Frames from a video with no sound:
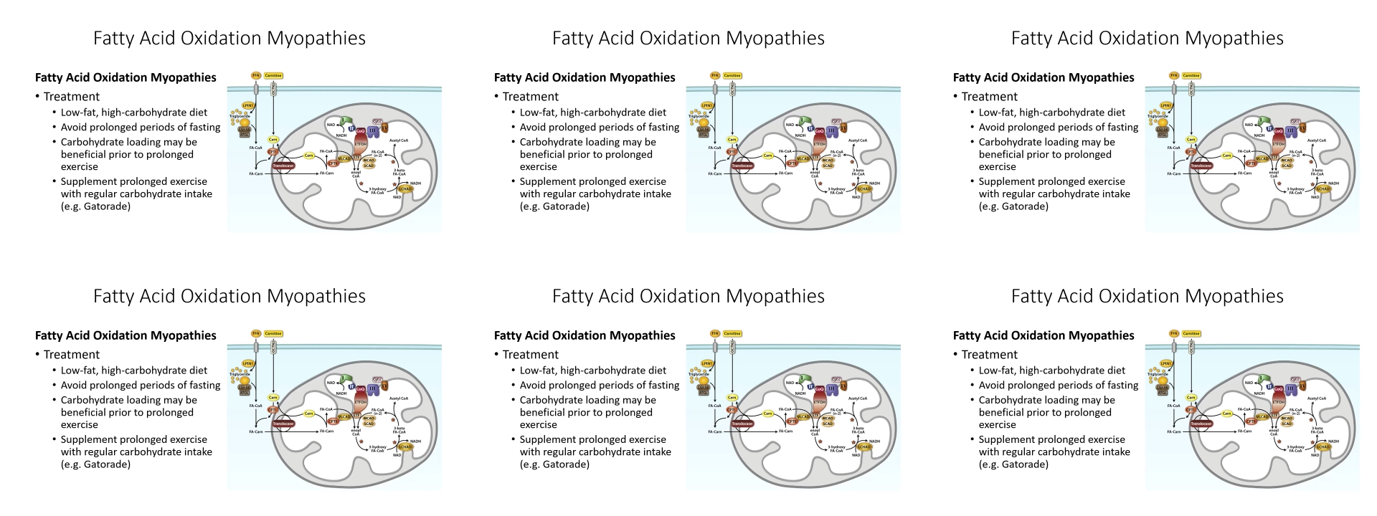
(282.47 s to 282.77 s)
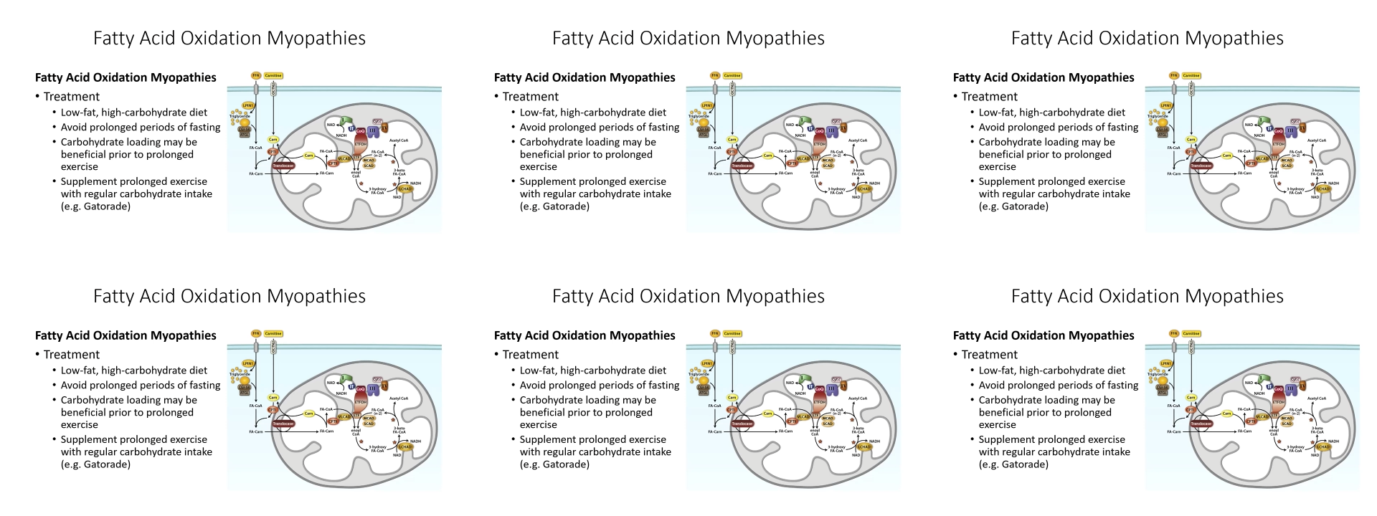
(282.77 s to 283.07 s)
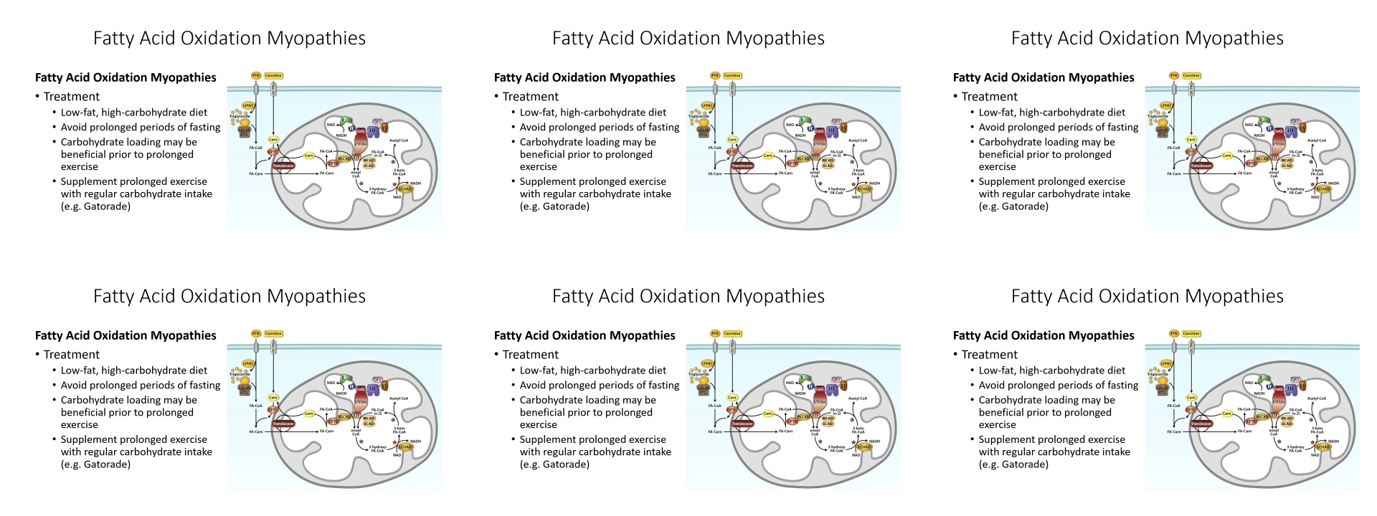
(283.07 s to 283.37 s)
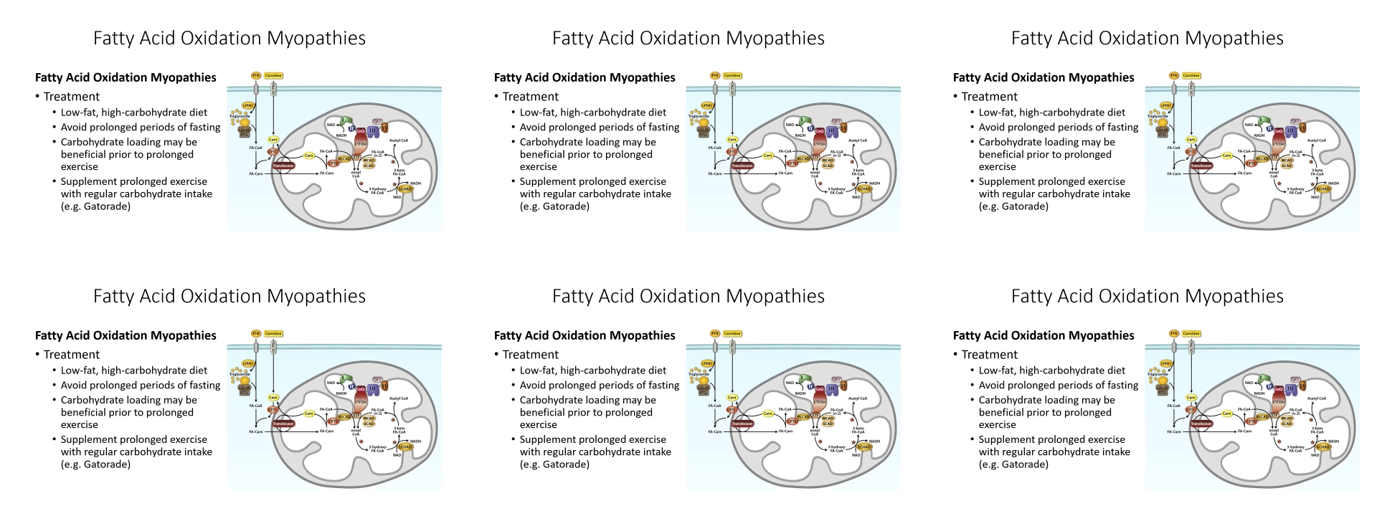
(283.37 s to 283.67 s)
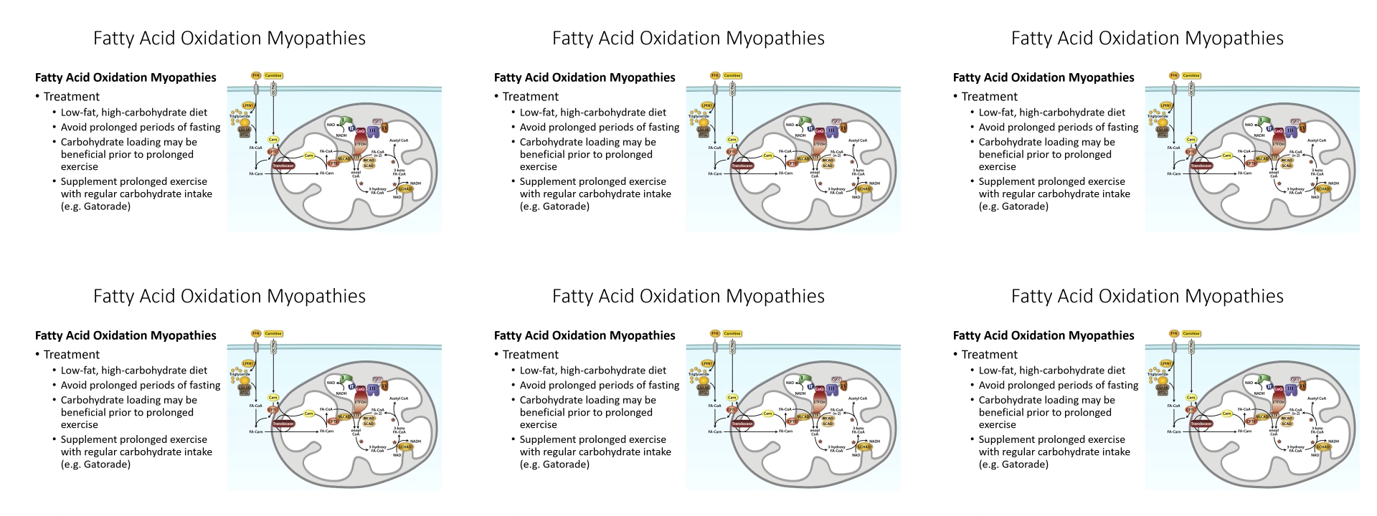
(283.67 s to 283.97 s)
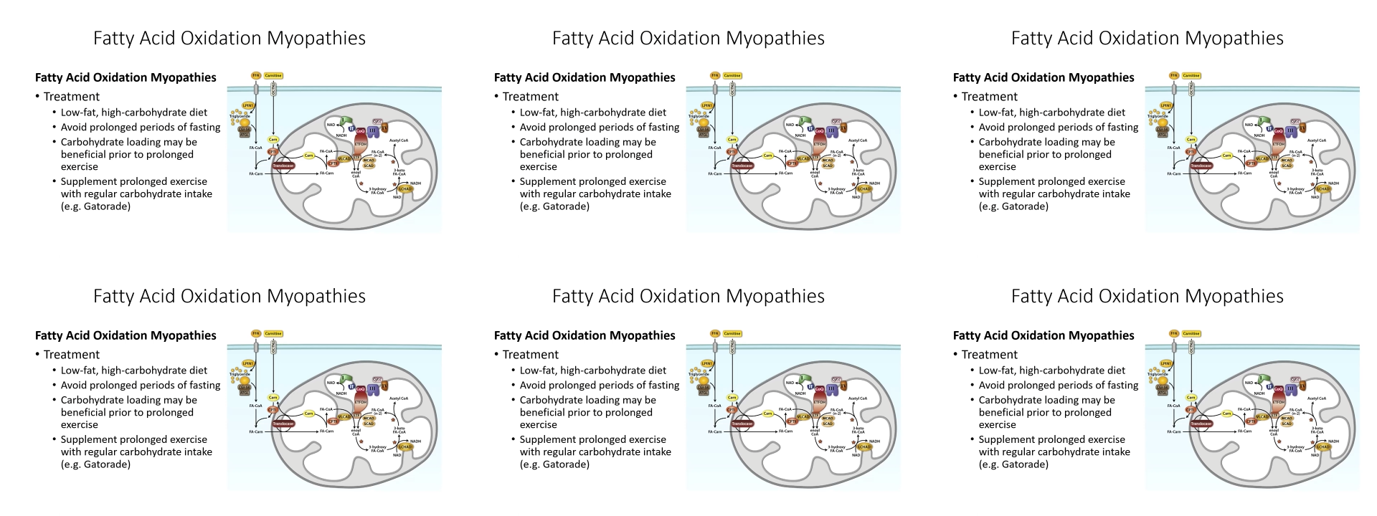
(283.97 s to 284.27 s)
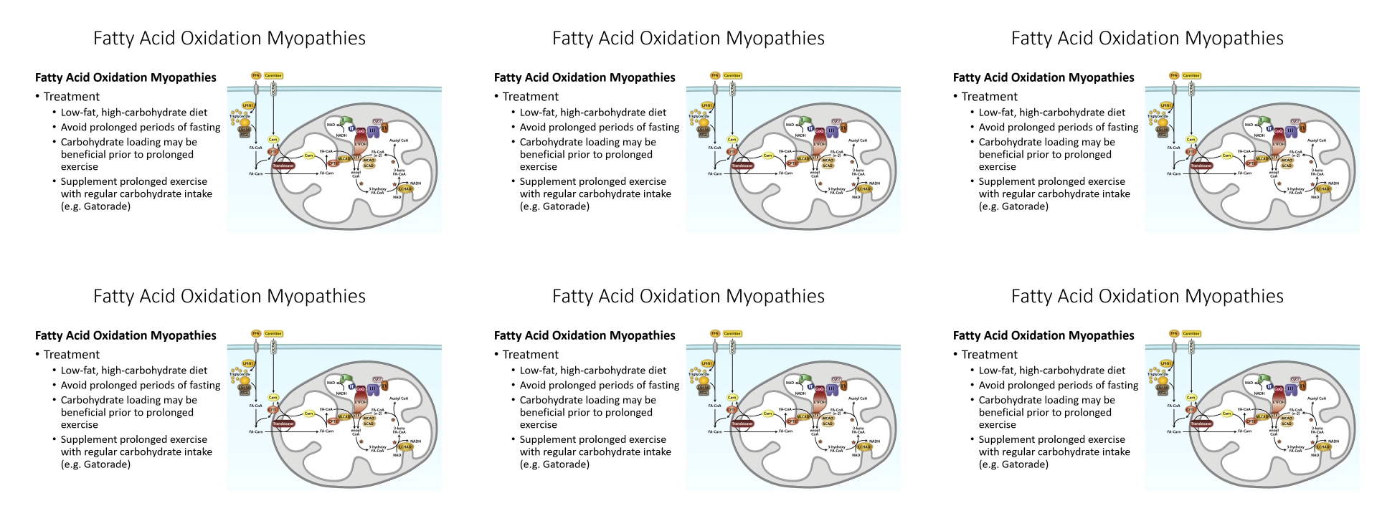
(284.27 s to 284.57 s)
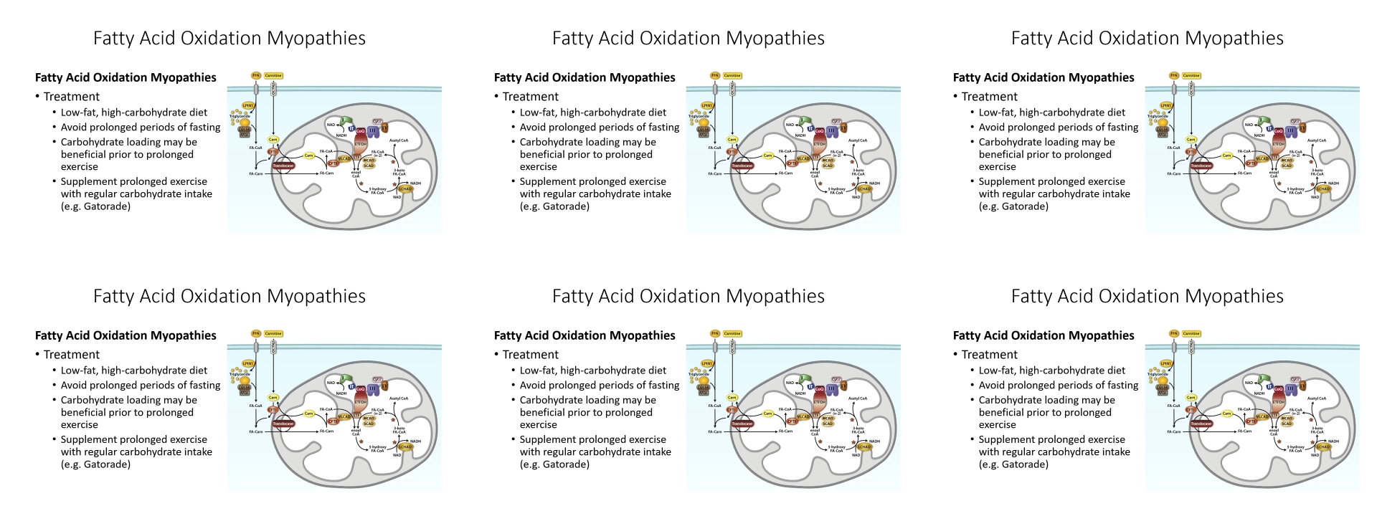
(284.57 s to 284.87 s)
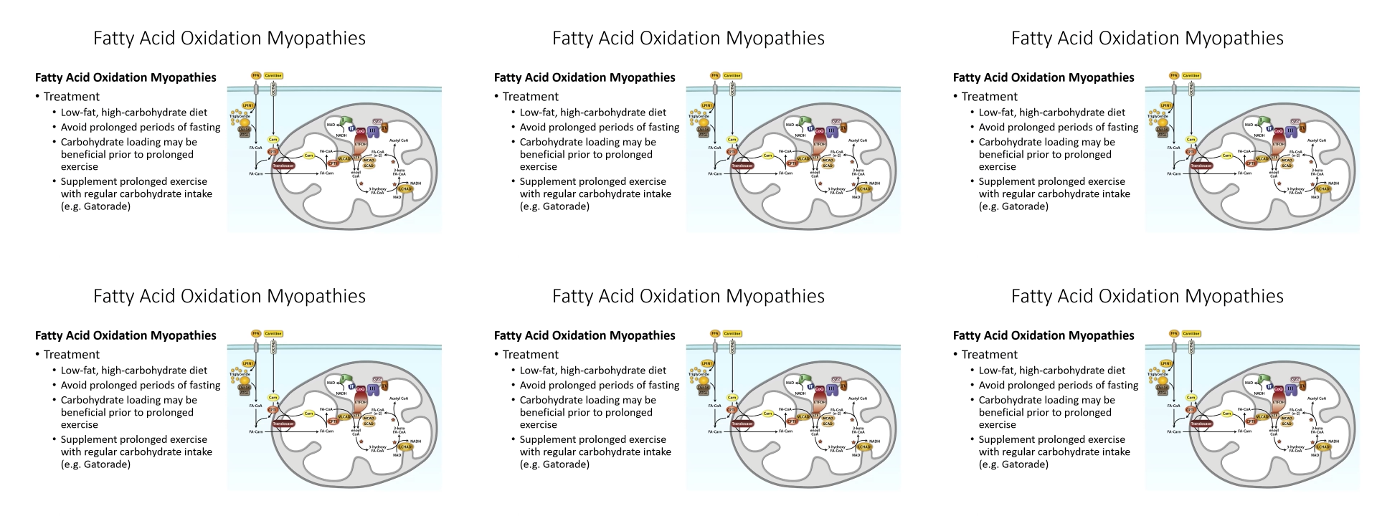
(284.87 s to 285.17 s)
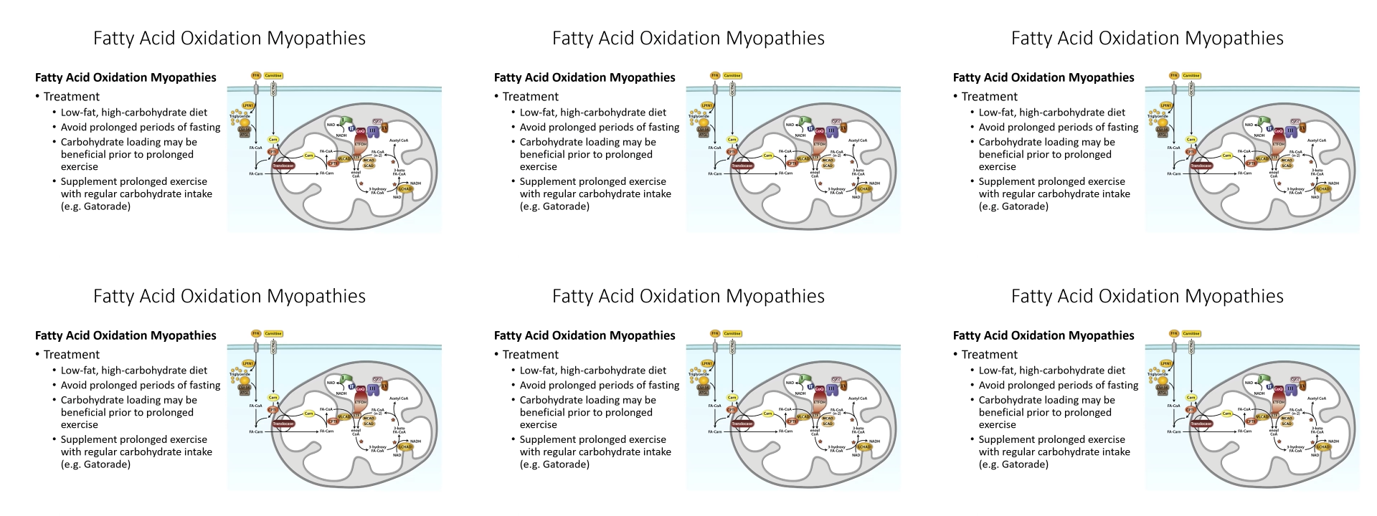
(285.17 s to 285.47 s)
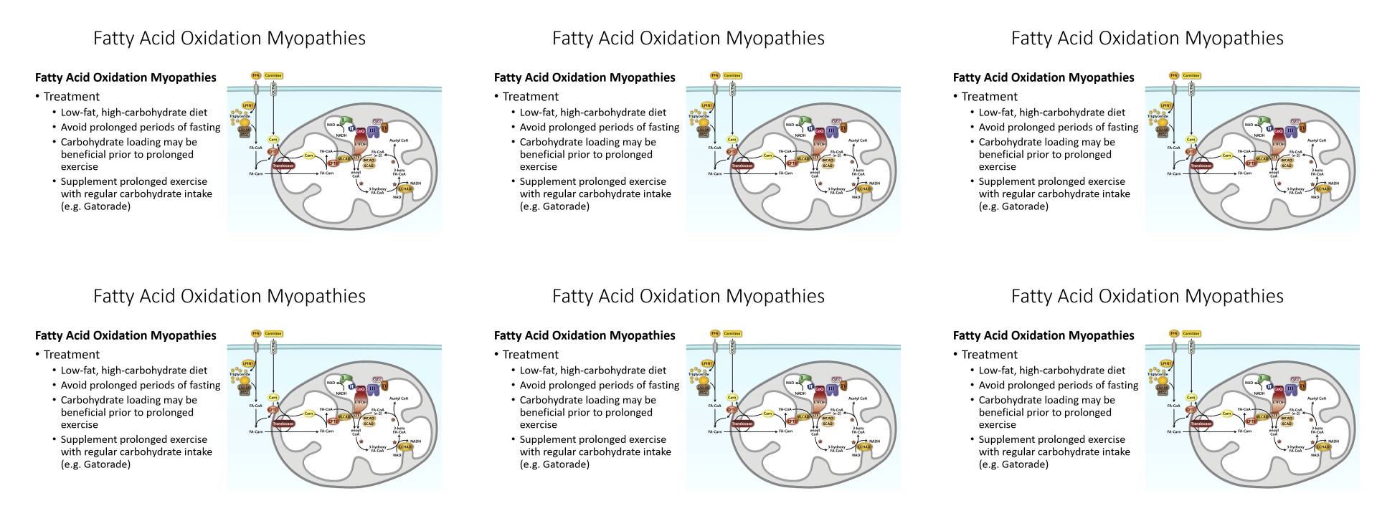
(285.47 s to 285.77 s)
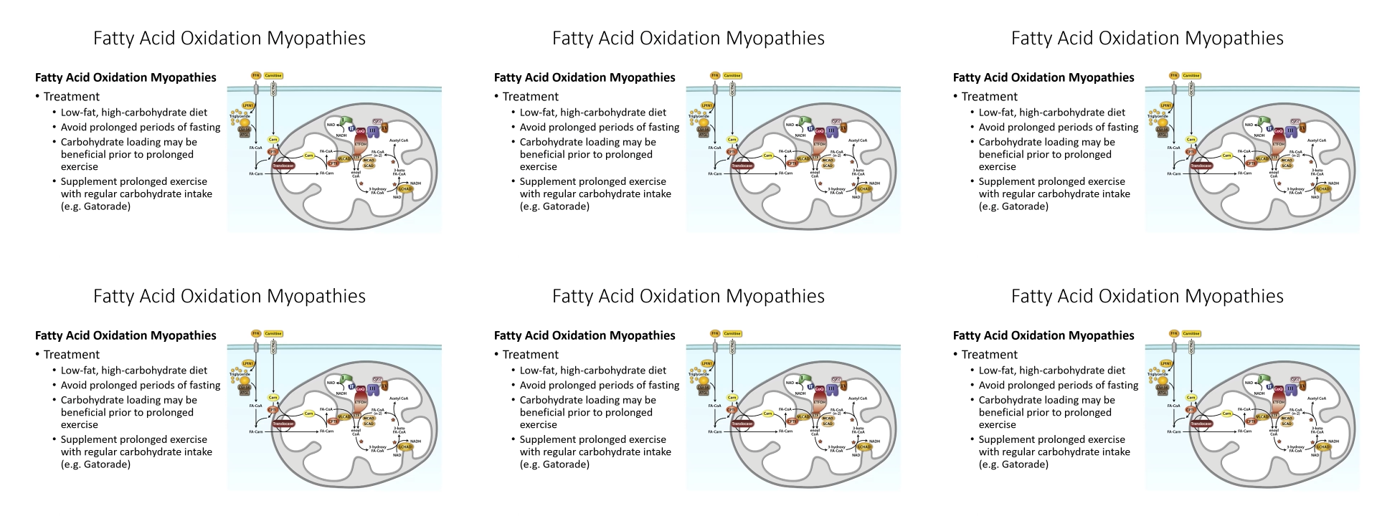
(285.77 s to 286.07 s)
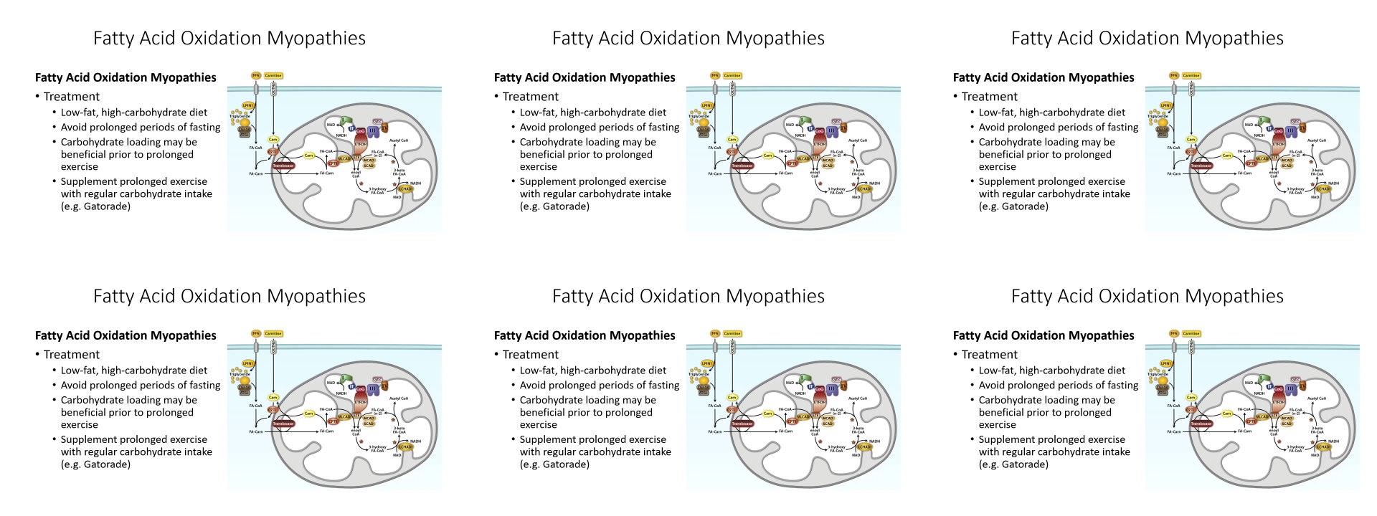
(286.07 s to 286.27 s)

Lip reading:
No face is visible, so there are no lips to read.